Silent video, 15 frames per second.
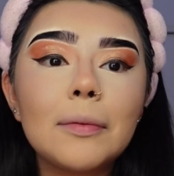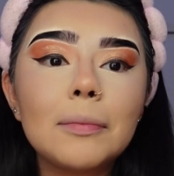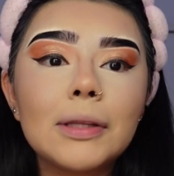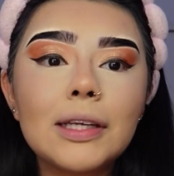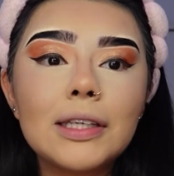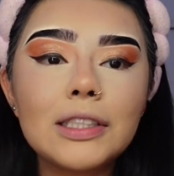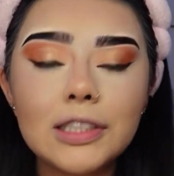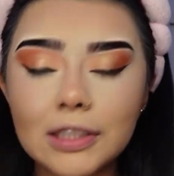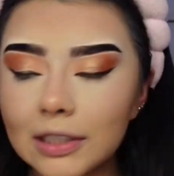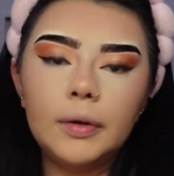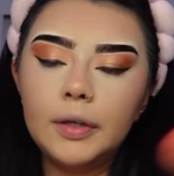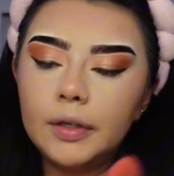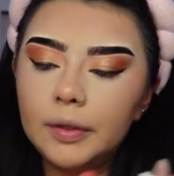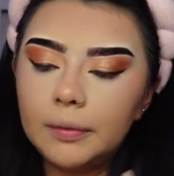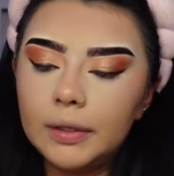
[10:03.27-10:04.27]
blush. We're
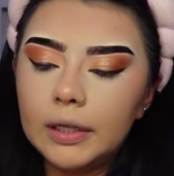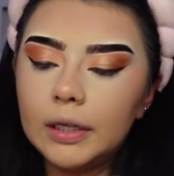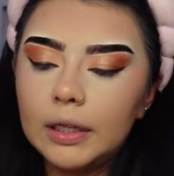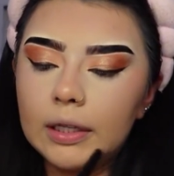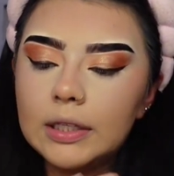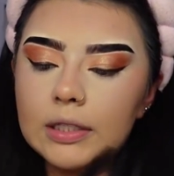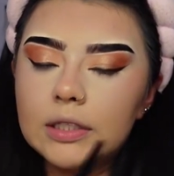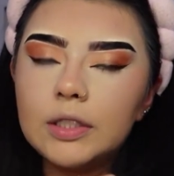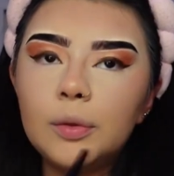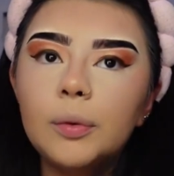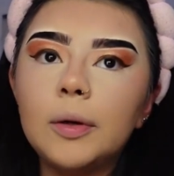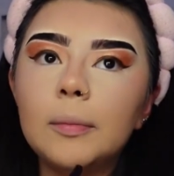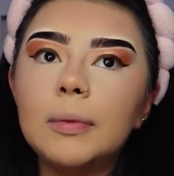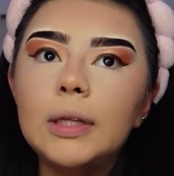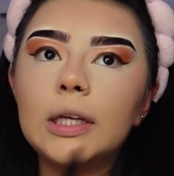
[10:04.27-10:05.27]
doing this
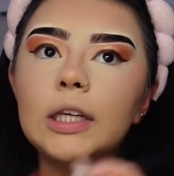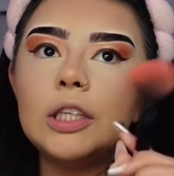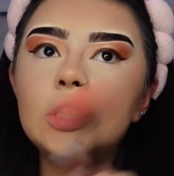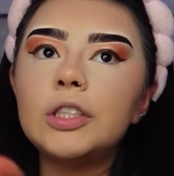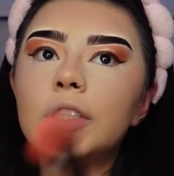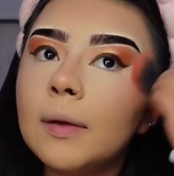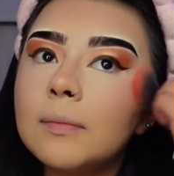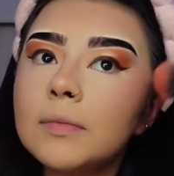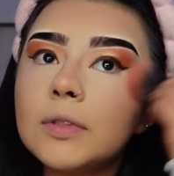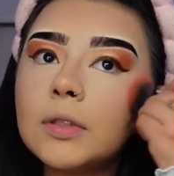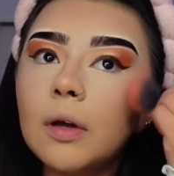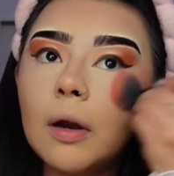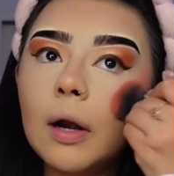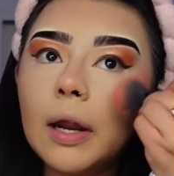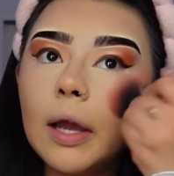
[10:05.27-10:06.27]
Dior blush. I'm
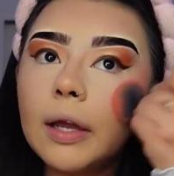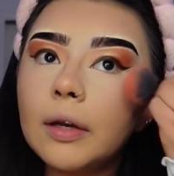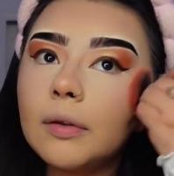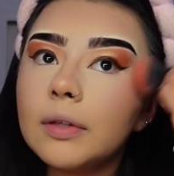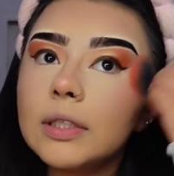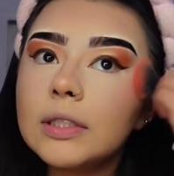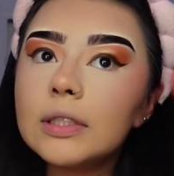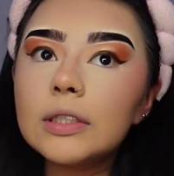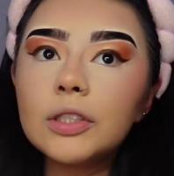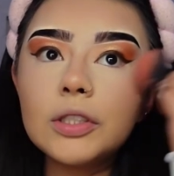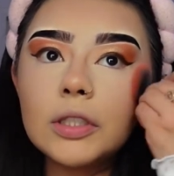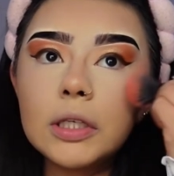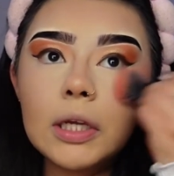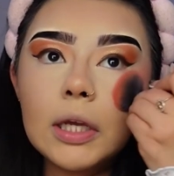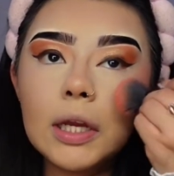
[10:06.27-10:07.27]
sorry, I know this is
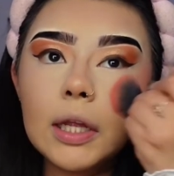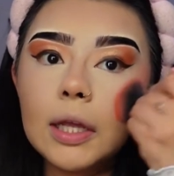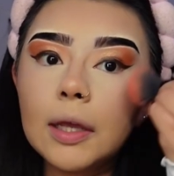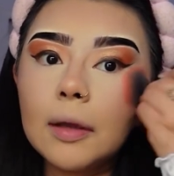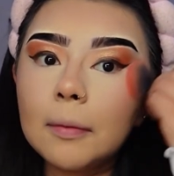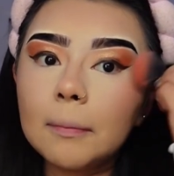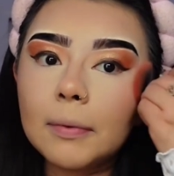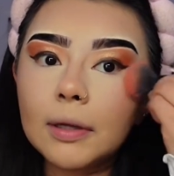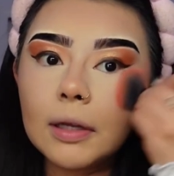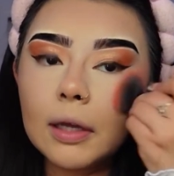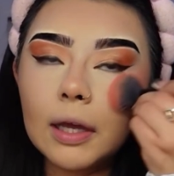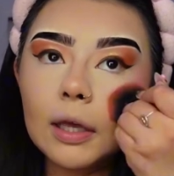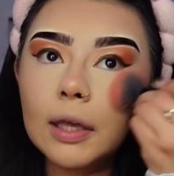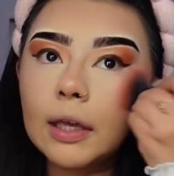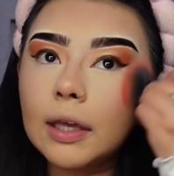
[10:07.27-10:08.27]
cheating, but
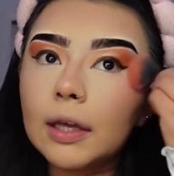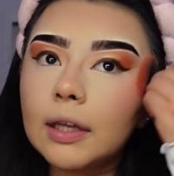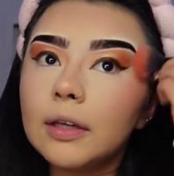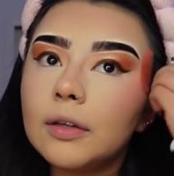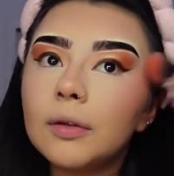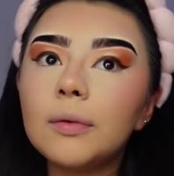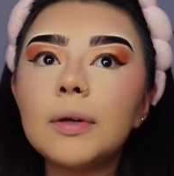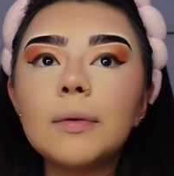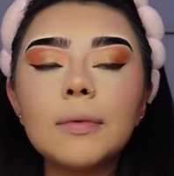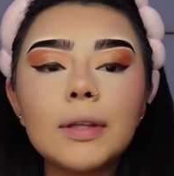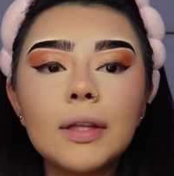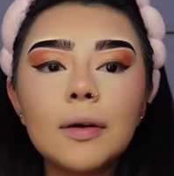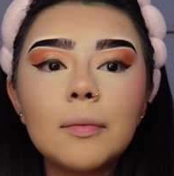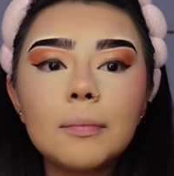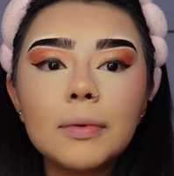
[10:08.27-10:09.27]
I can't do it
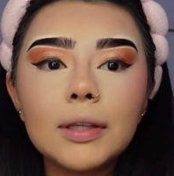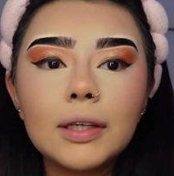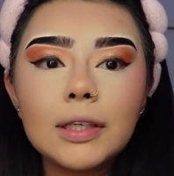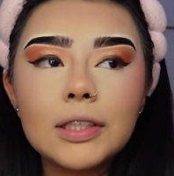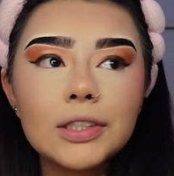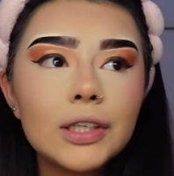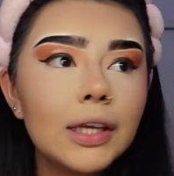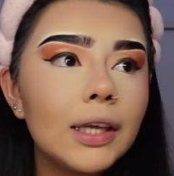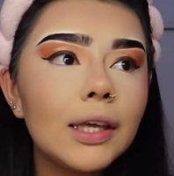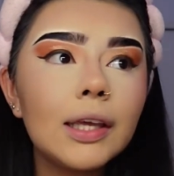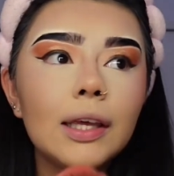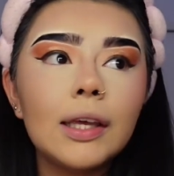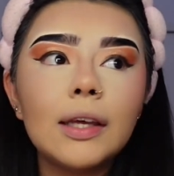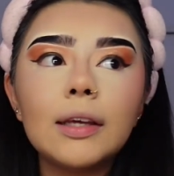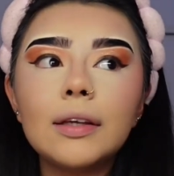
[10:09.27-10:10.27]
without blush. I
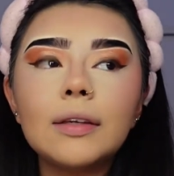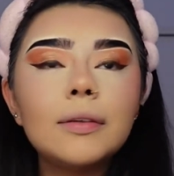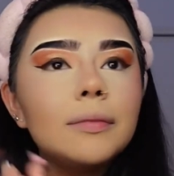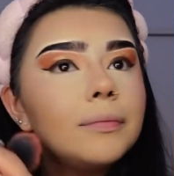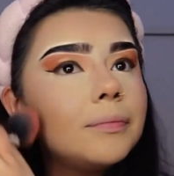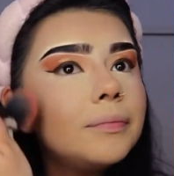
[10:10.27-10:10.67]
can't.